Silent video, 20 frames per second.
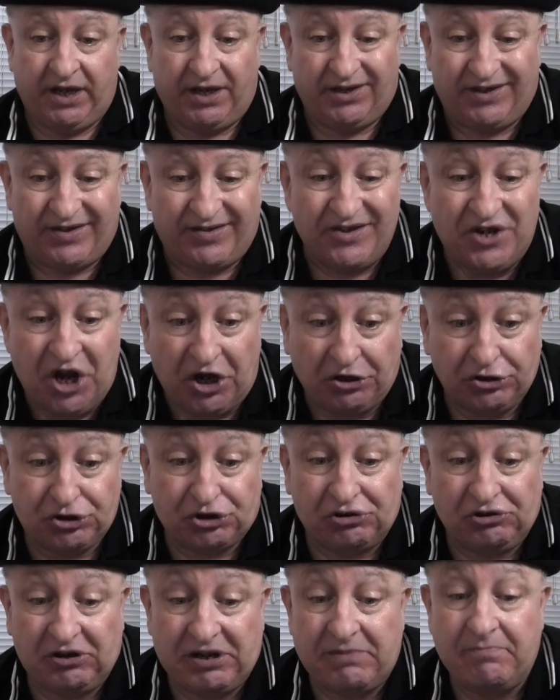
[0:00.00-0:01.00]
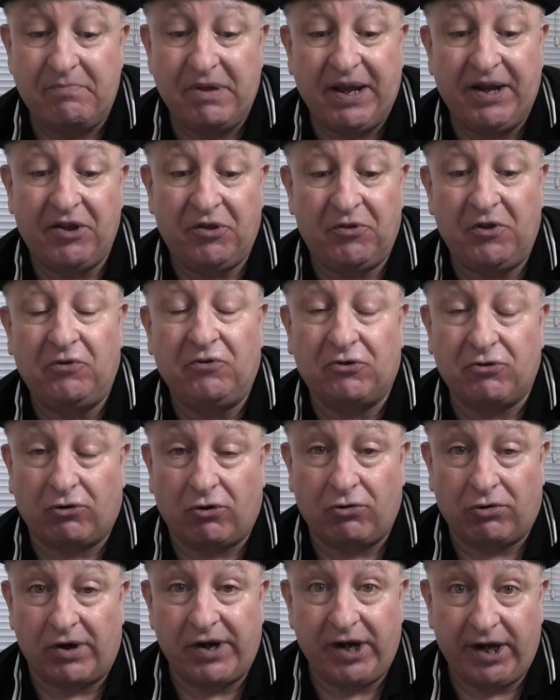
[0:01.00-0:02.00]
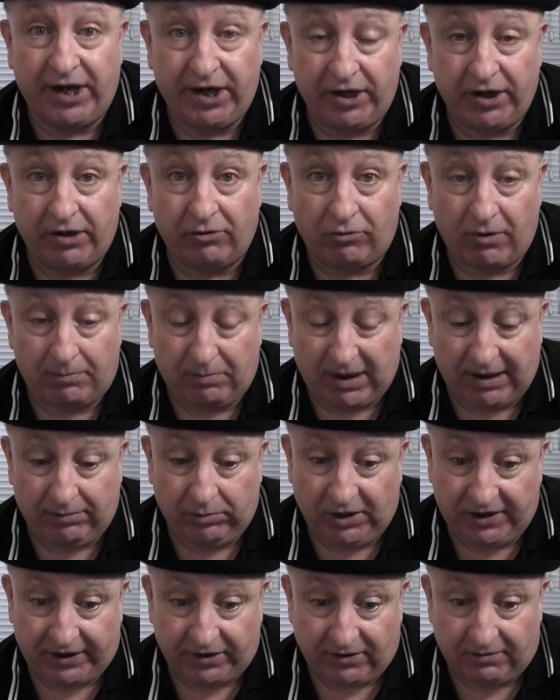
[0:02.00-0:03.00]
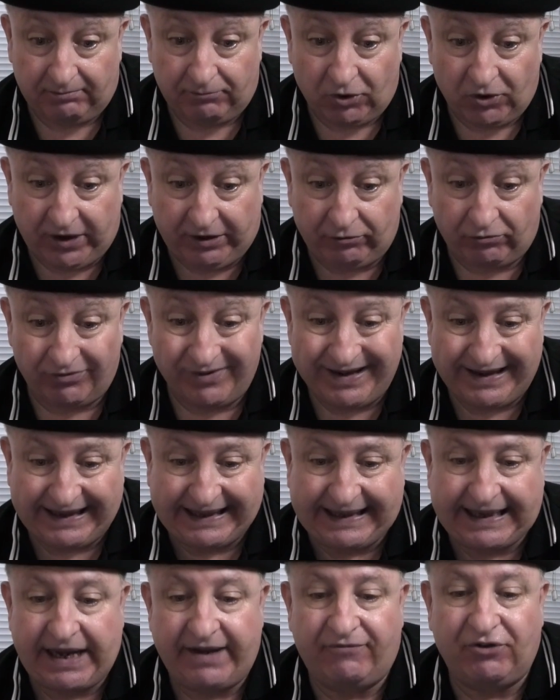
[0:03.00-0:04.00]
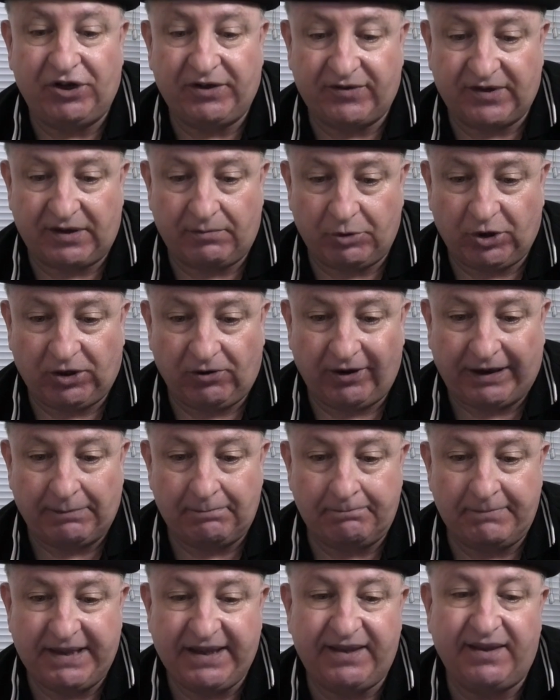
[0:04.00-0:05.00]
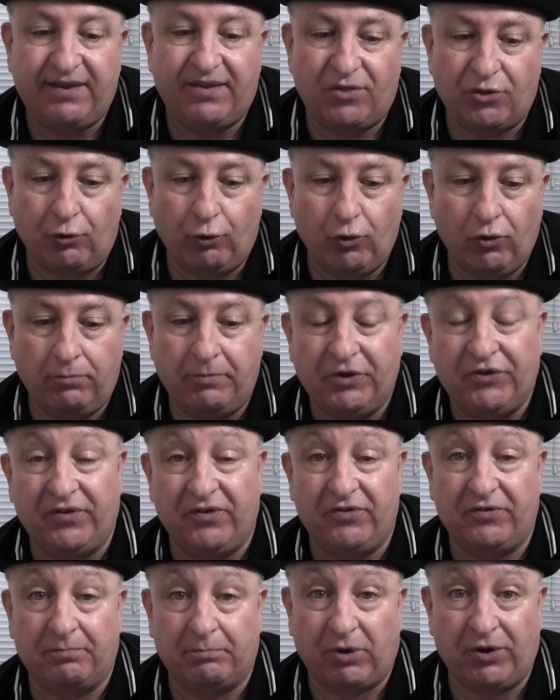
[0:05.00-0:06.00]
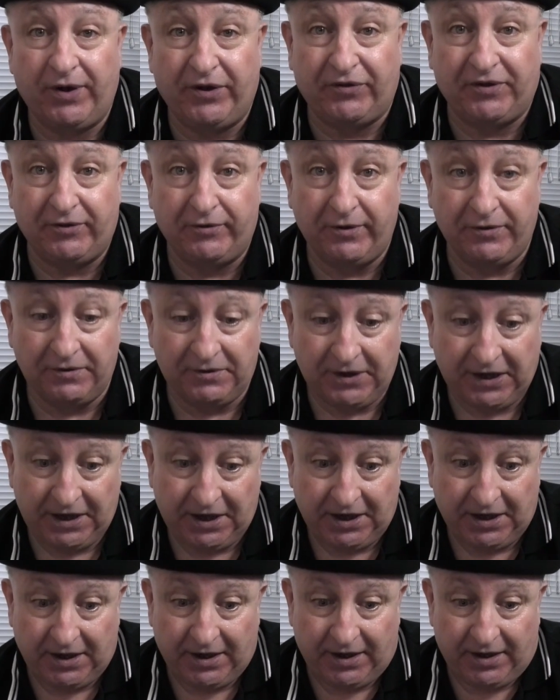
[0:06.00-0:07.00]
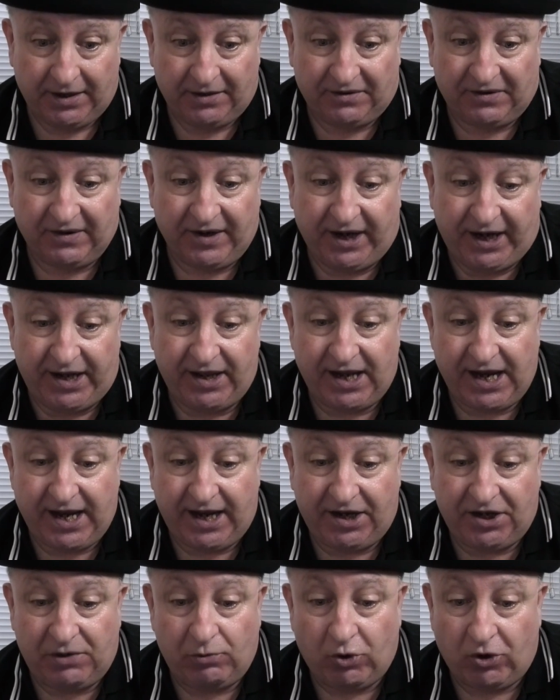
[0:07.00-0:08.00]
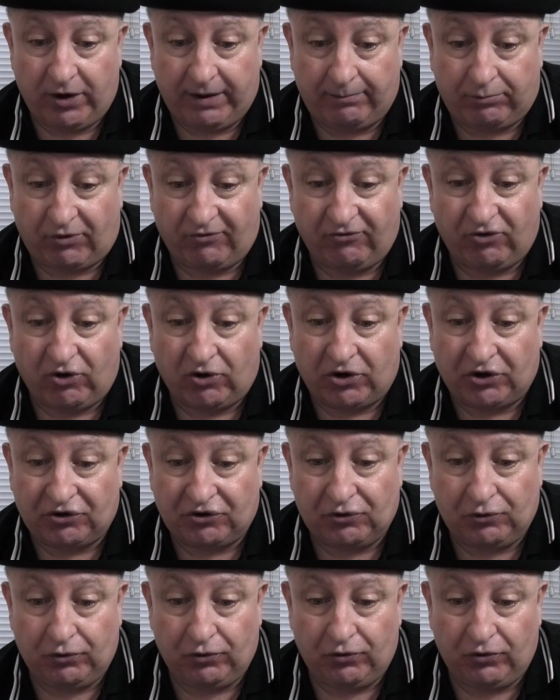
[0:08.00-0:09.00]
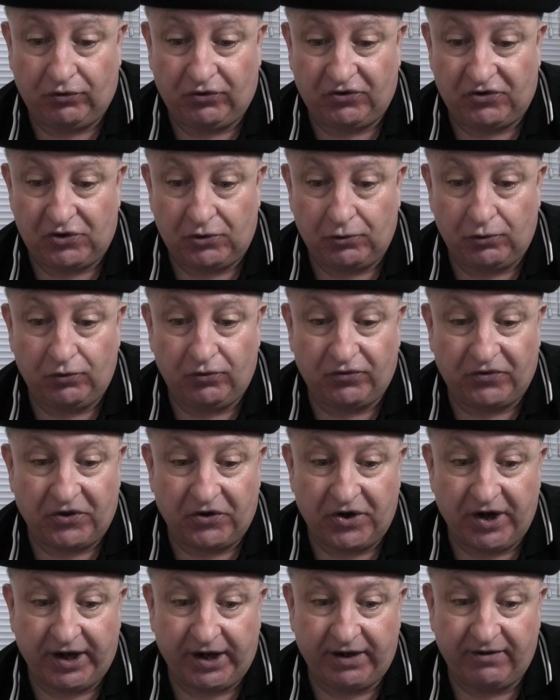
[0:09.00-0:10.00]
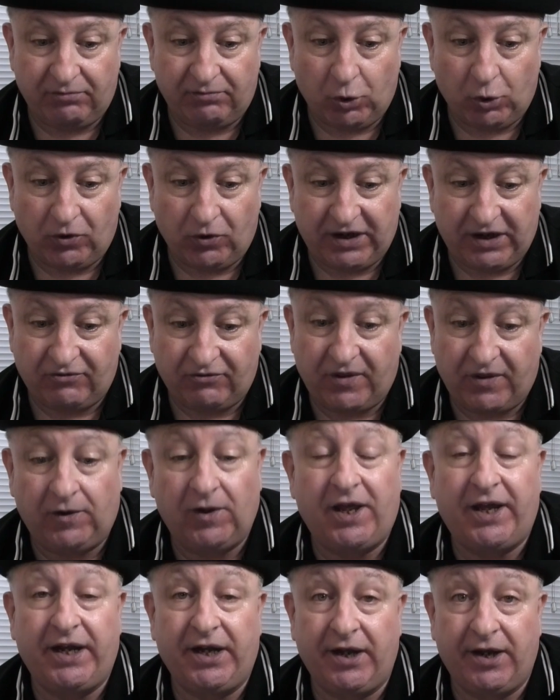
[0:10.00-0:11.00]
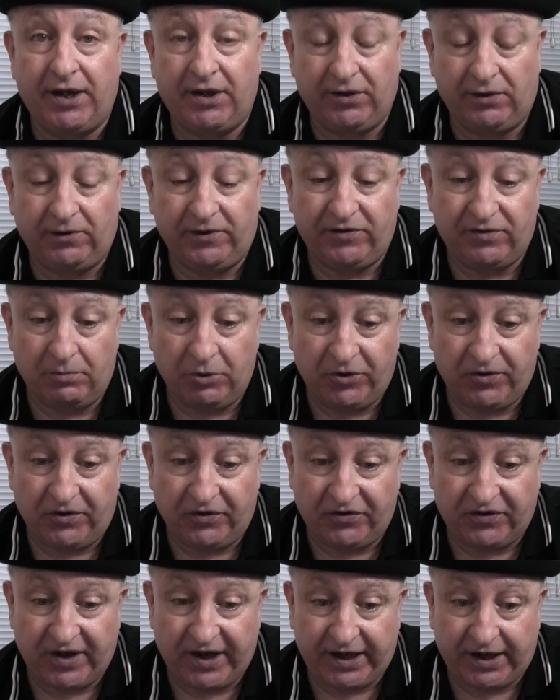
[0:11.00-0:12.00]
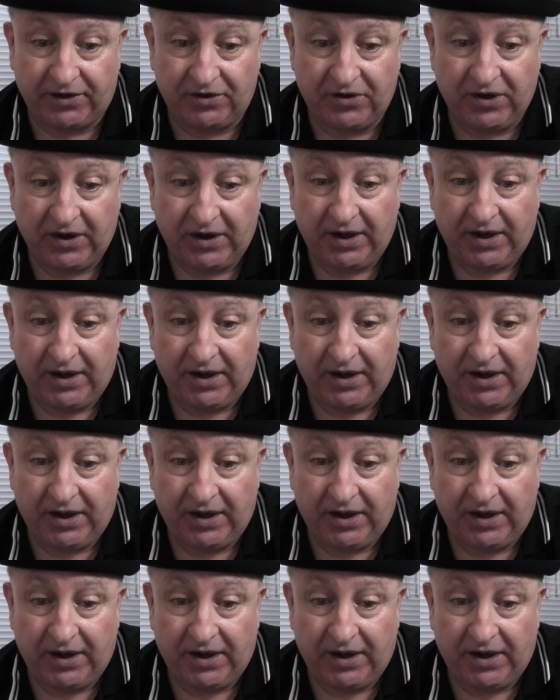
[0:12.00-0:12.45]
is notionally better than creating a republic that might risk having someone like Mrs. Thorpe as its president. Today, the anti-white provocateurs used the day of mourning for the late Elizabeth II.